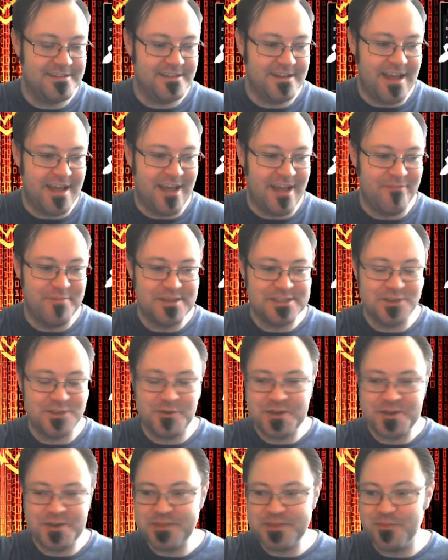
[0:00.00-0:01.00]
I've been so
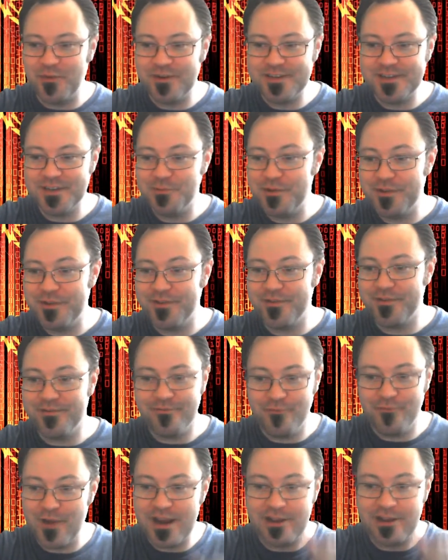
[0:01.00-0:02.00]
disappointed with
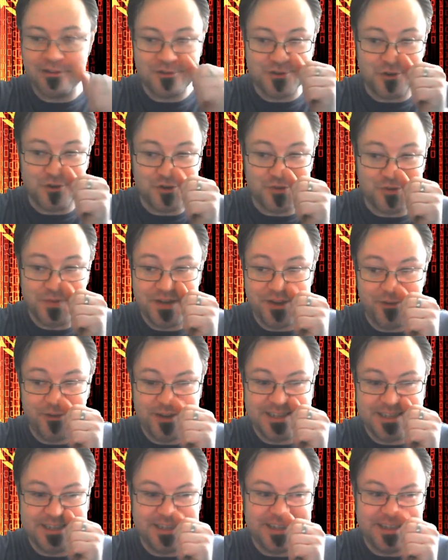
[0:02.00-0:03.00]
regular social media
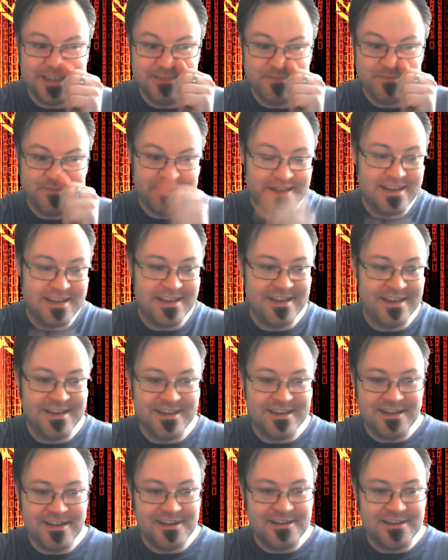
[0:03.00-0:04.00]
recently.
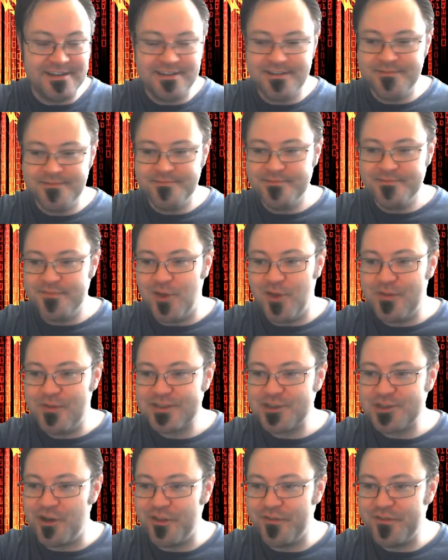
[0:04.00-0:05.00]

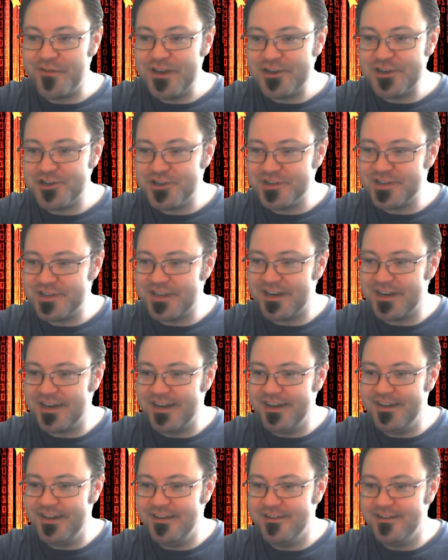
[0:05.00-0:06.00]
Almost all the features that
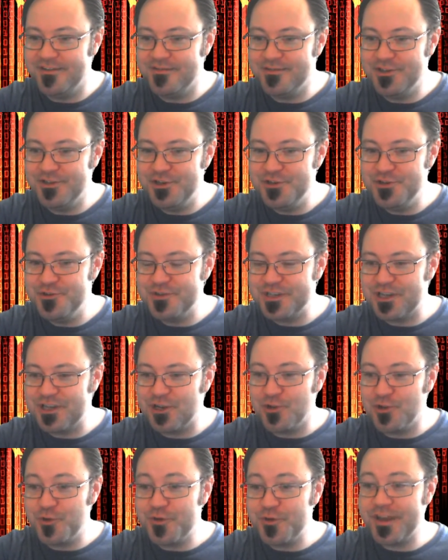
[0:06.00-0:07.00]
I use,
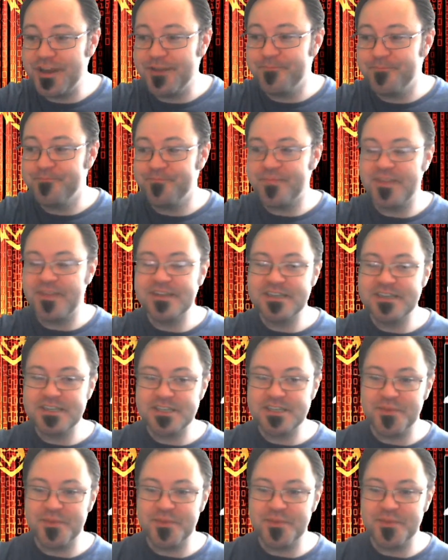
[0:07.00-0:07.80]
including, this is the